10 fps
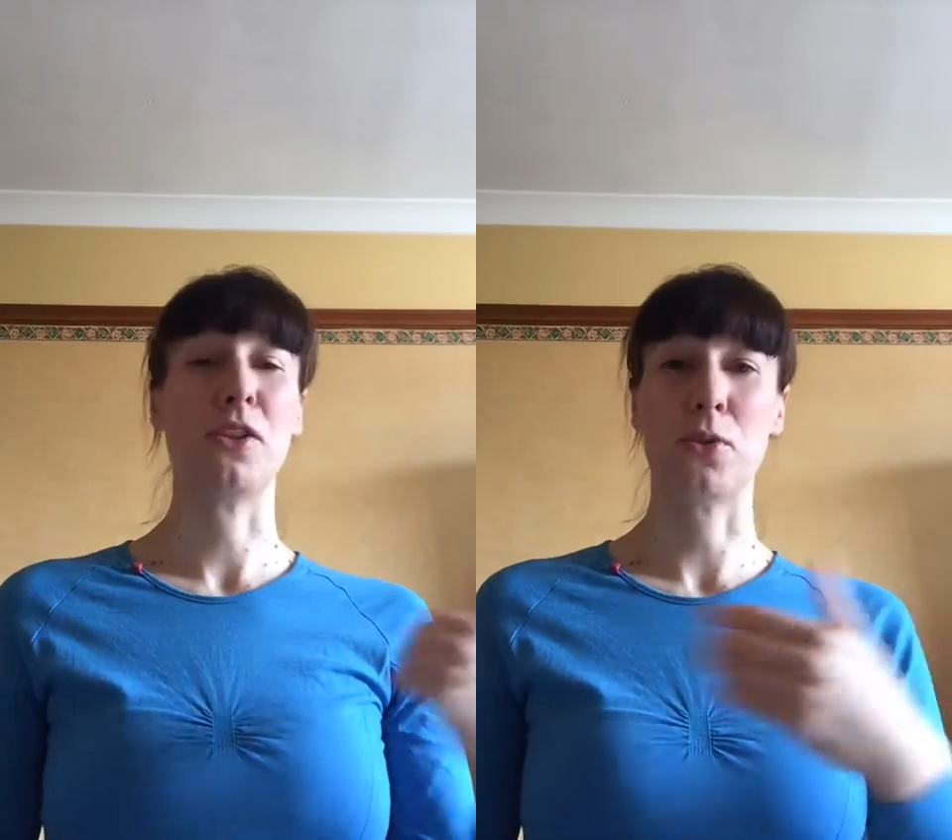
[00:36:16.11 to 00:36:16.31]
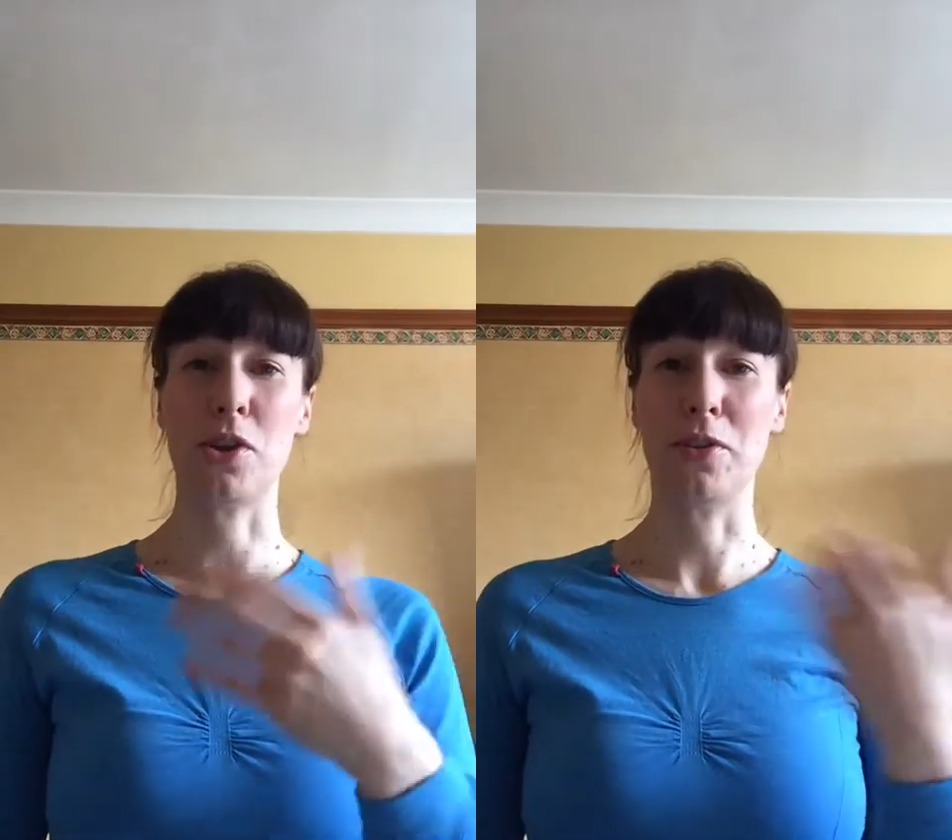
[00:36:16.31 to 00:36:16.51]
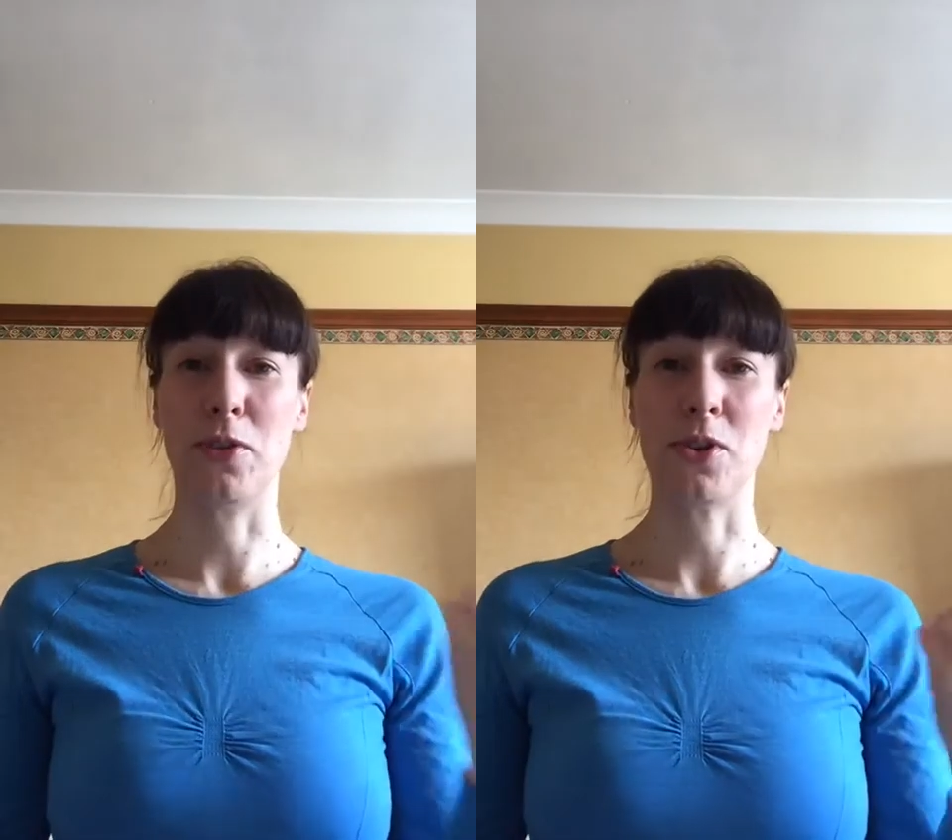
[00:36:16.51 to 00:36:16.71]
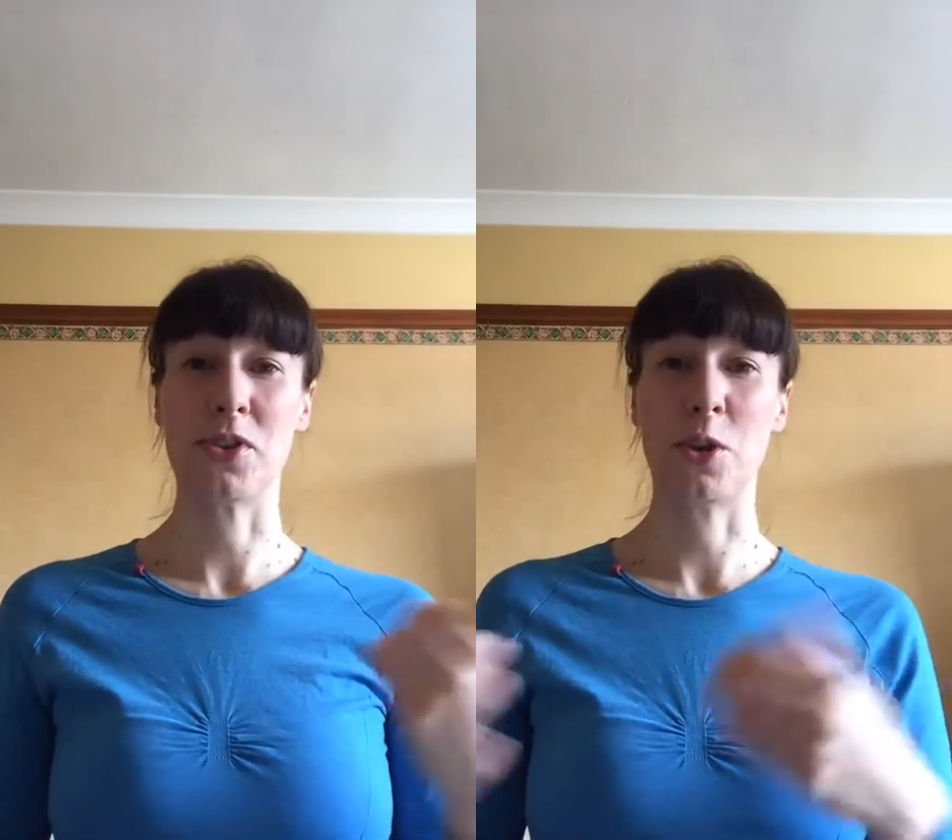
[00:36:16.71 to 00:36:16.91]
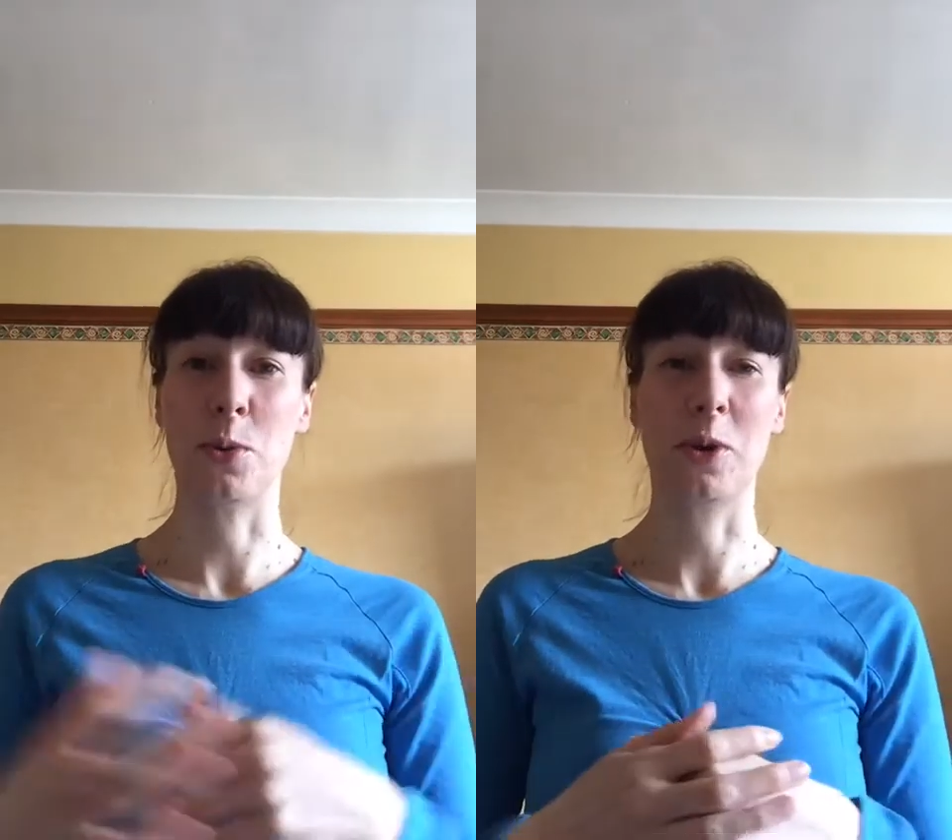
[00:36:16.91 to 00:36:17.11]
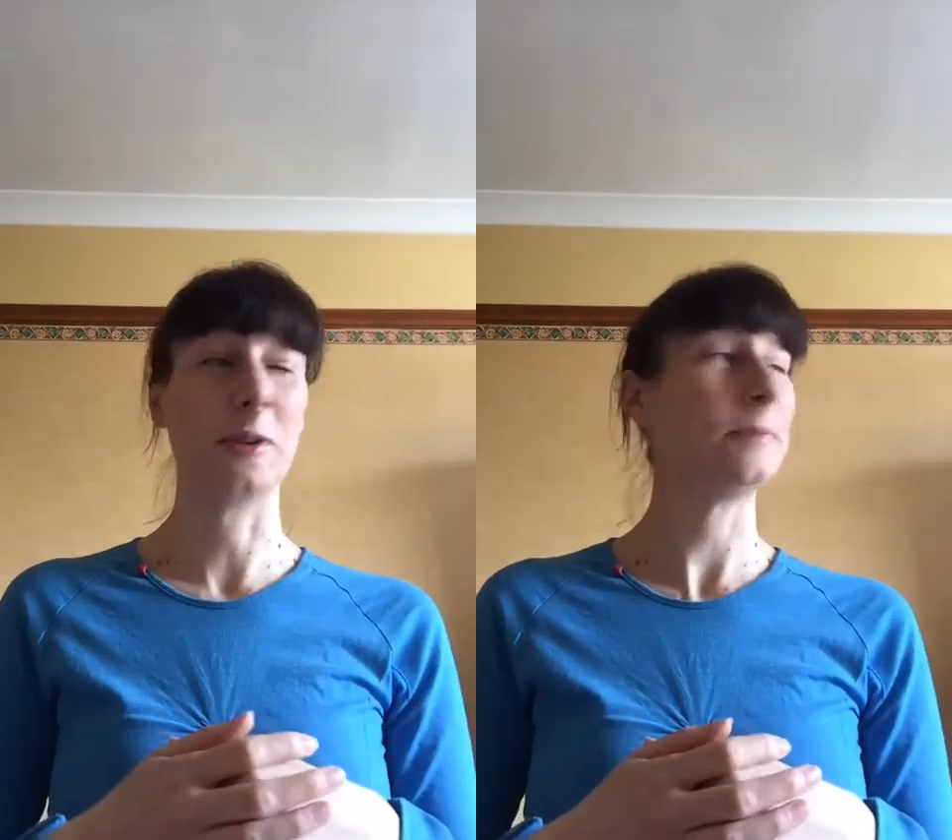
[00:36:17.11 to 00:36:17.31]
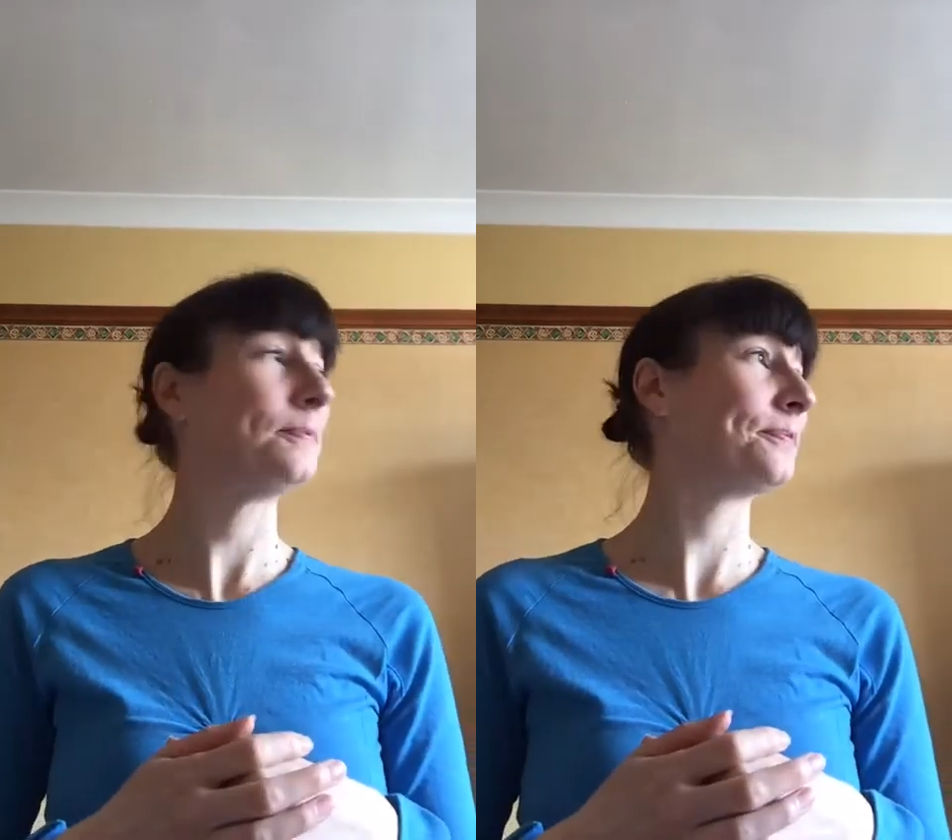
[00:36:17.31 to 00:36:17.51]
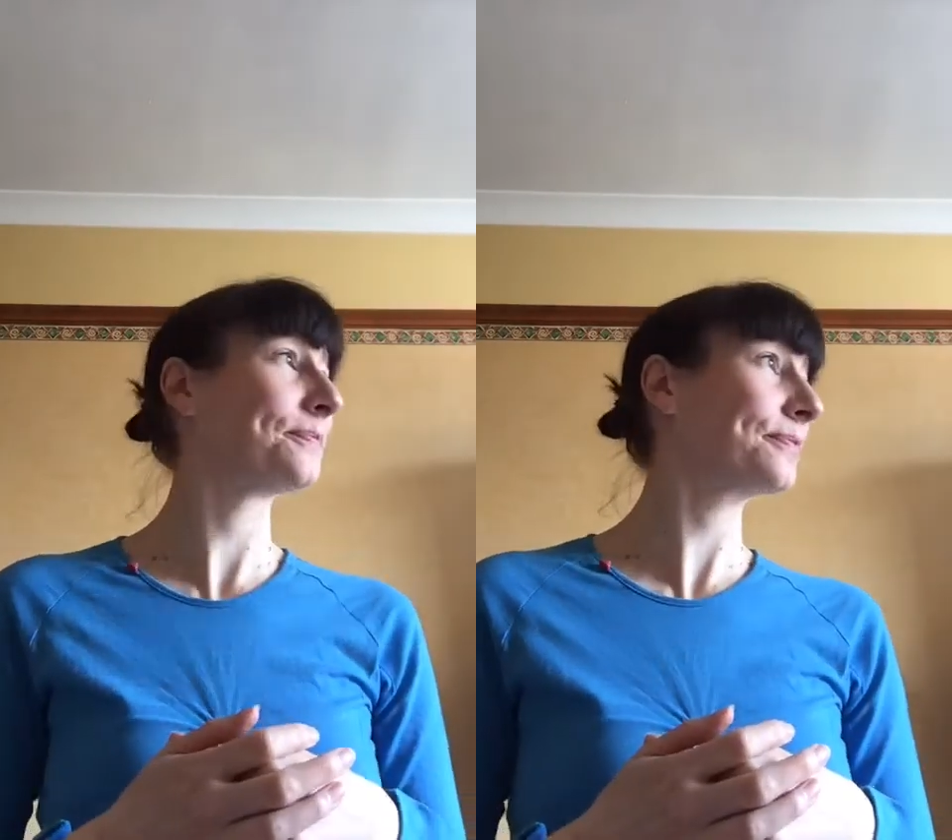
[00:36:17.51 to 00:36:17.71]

been through university or whatever,